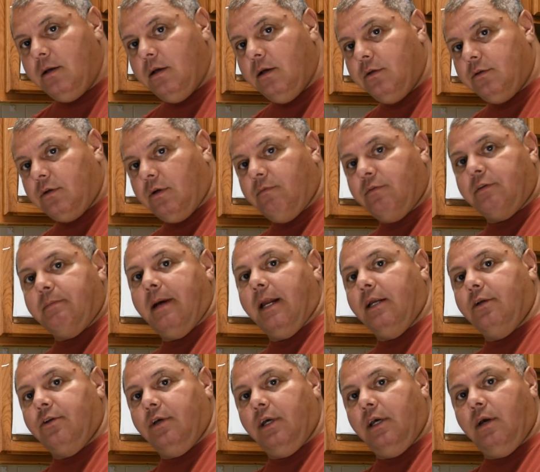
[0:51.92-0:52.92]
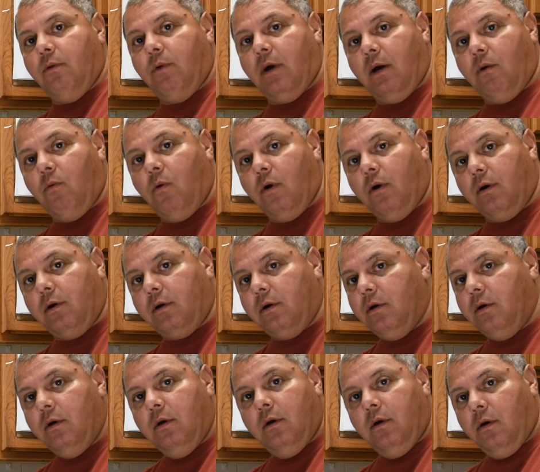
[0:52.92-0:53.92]
service manager here where I work,
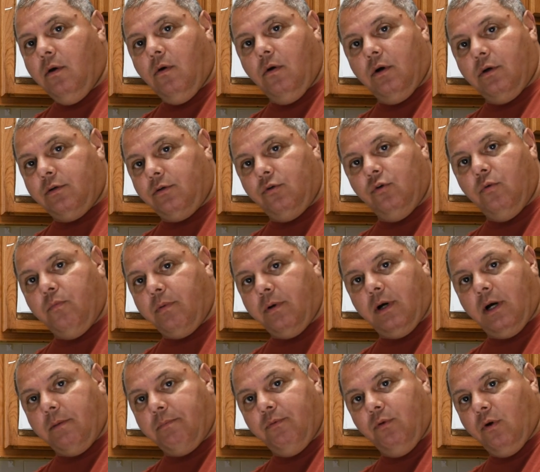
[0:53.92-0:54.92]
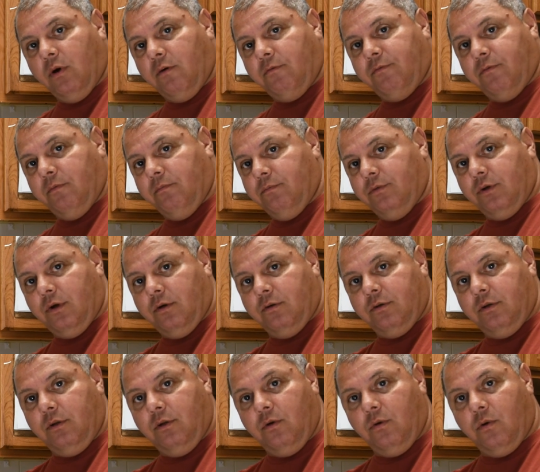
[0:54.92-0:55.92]
or super up north from
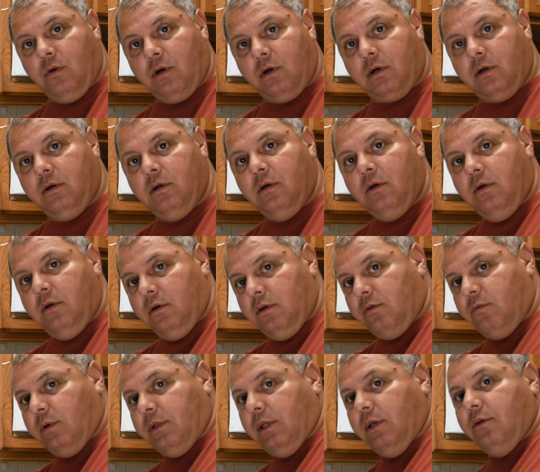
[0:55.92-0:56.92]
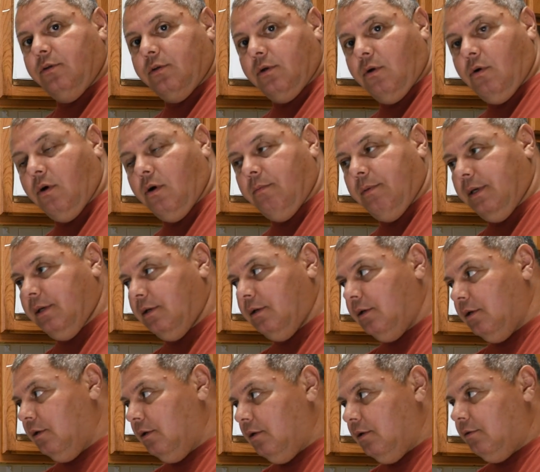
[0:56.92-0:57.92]
Jersey, New York. It's what they used to call me,
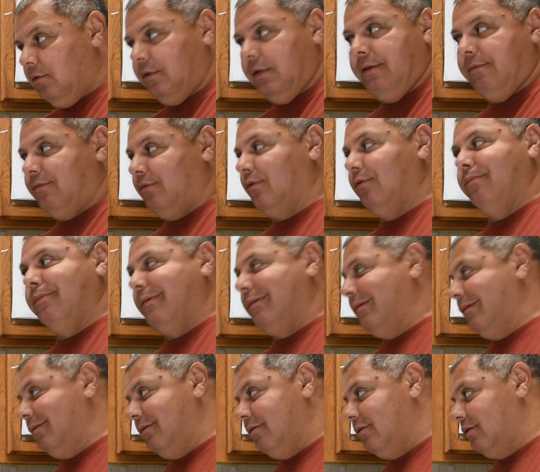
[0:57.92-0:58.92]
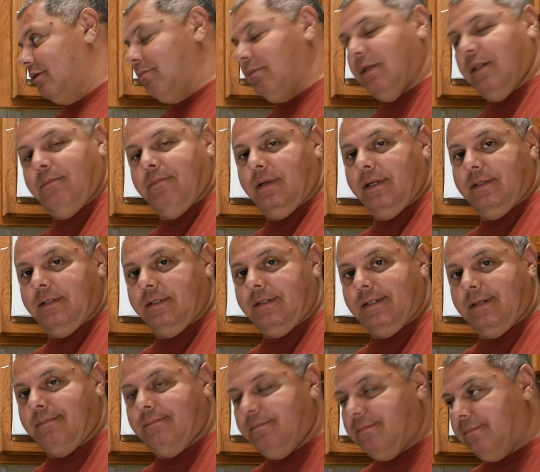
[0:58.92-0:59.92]
chief super, and some other places.
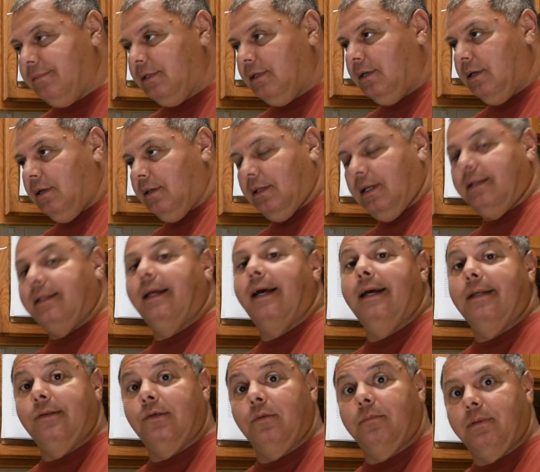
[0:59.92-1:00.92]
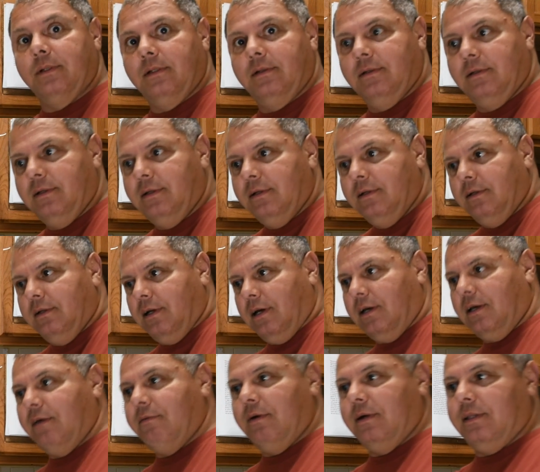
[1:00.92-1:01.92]
I'm like the head super.
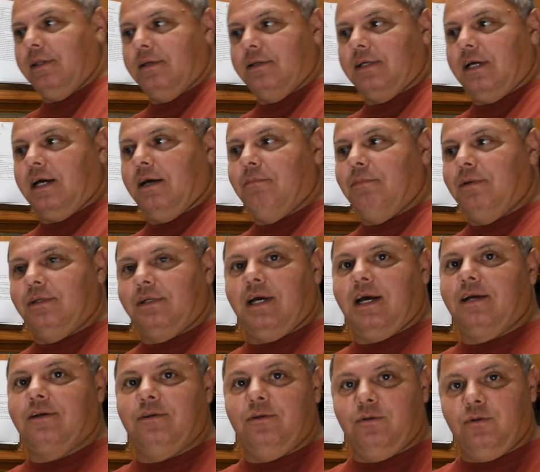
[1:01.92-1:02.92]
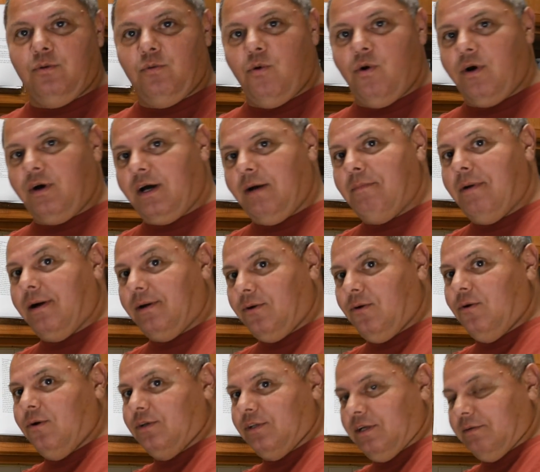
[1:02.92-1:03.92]
I give out the assignments. I actually do work. I'm on
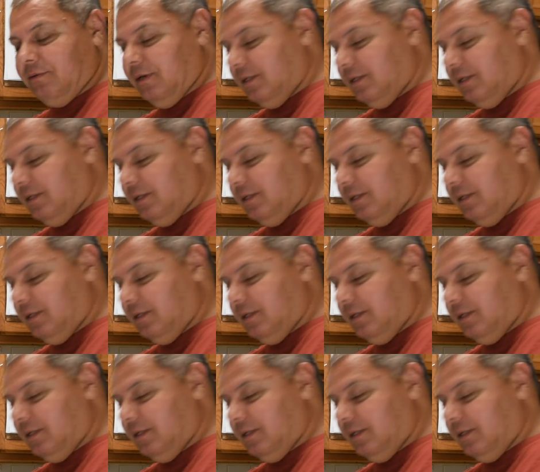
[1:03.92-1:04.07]
call, stuff